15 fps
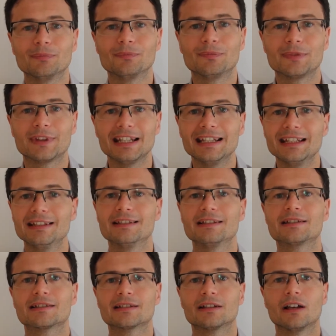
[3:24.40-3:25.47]

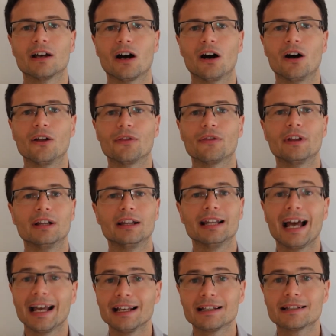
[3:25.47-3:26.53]
these are the
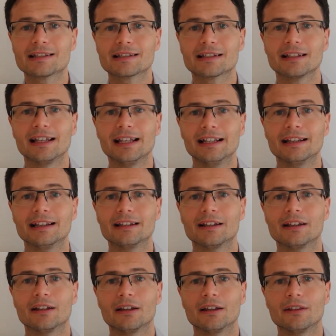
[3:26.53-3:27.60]
legs in
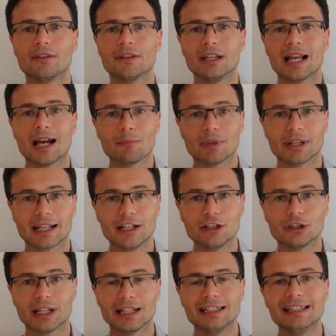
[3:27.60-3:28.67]
the
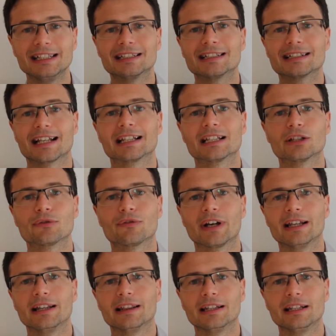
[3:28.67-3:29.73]
application that you need to
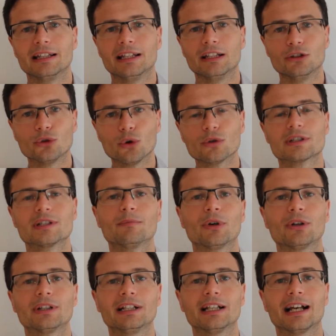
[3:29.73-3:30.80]
satisfy the endorsing
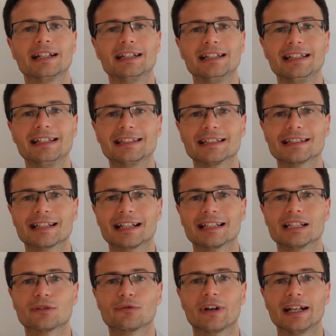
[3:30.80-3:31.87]
body and you need to
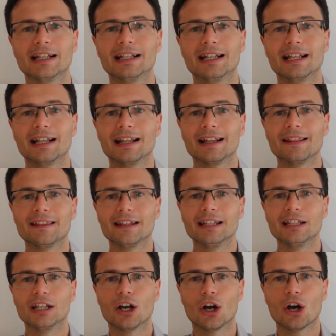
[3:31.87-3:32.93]
satisfy
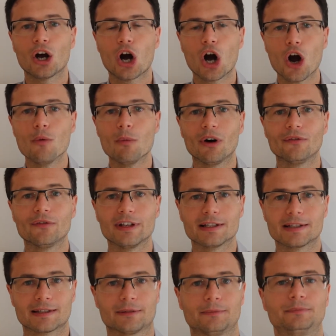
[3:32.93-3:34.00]
the Home
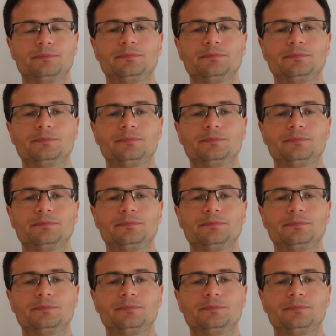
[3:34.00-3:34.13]
Office.